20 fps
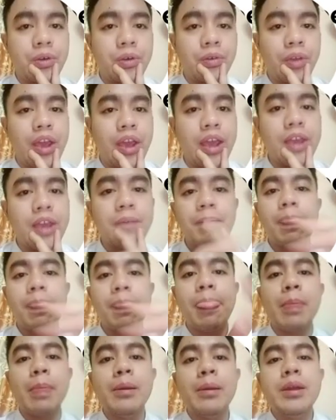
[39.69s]
Okay,
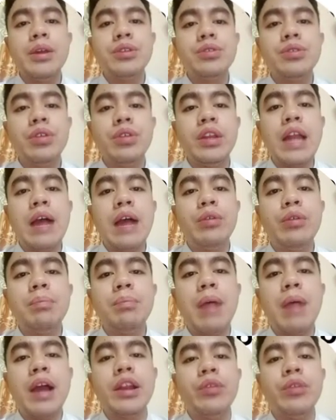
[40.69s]
so in our
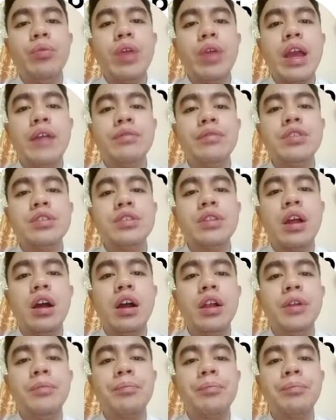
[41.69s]
pattern we have
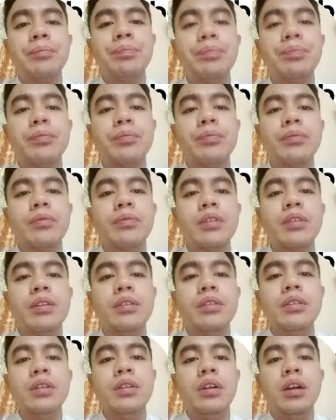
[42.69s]
star,
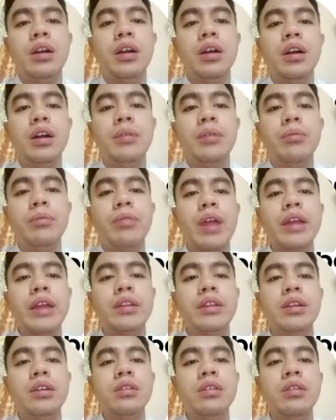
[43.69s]

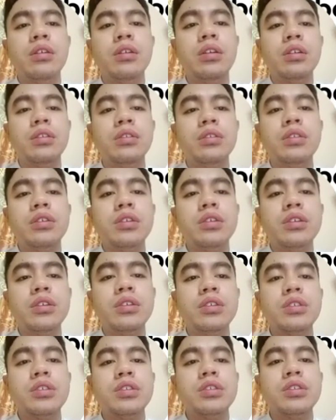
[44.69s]
rectangle,
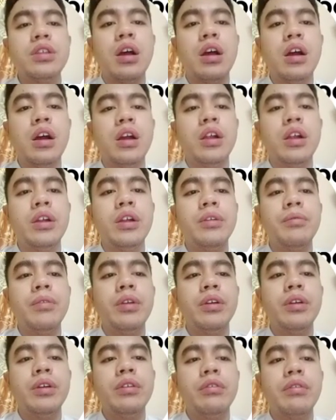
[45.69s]
star,
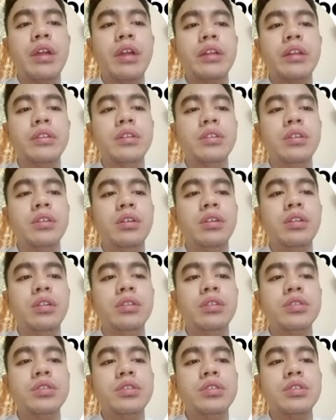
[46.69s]

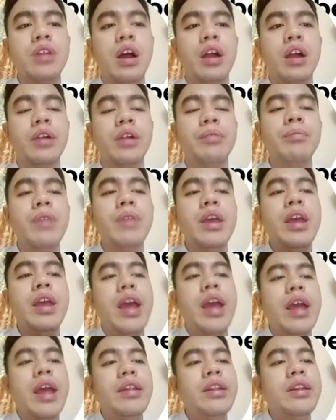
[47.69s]
rectangle, star,
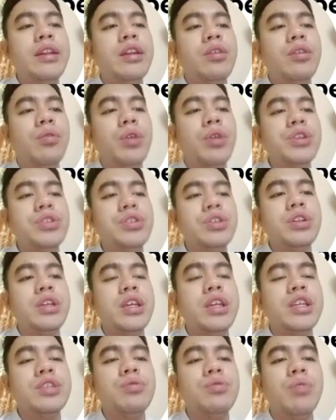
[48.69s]
and then the question
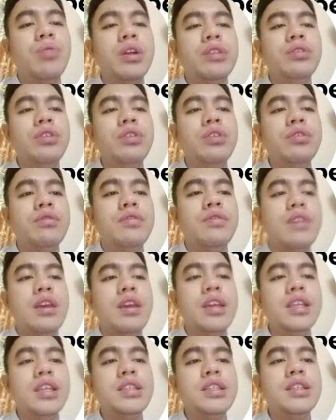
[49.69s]
is, what do you
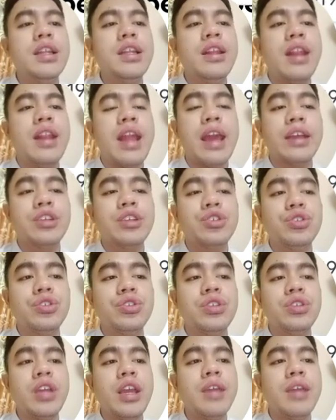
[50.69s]
think is the next
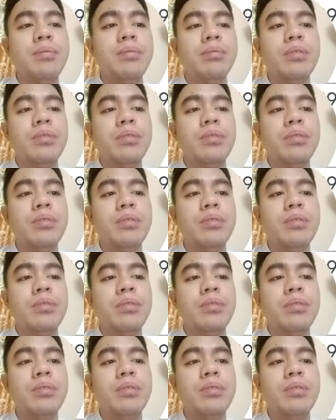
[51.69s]
shape